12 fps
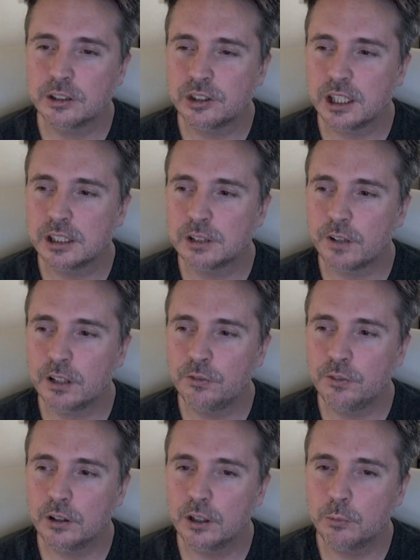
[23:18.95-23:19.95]
a satisfied
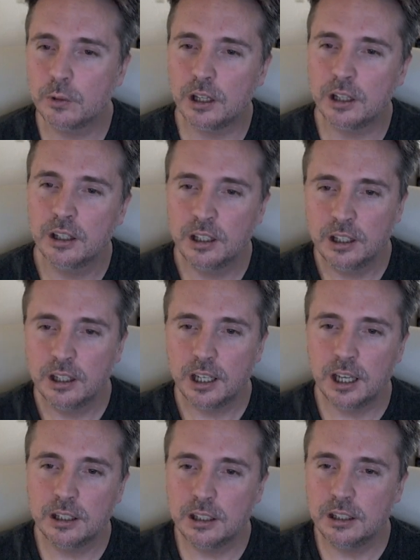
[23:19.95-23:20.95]
feeling when I
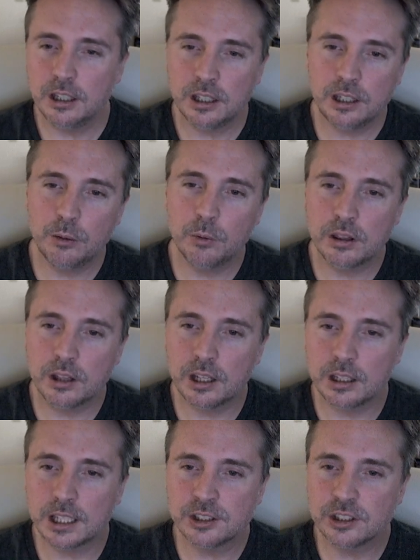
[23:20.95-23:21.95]
ended it hitting with
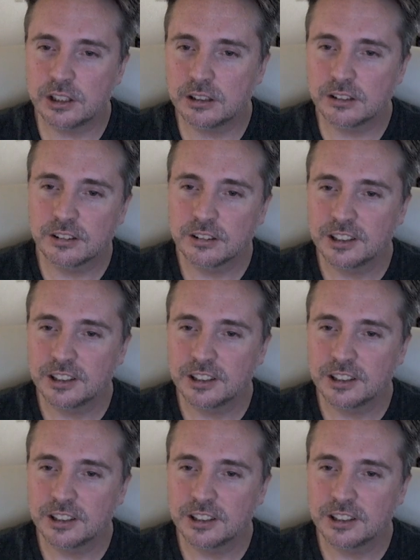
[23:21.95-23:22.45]
that Lasican.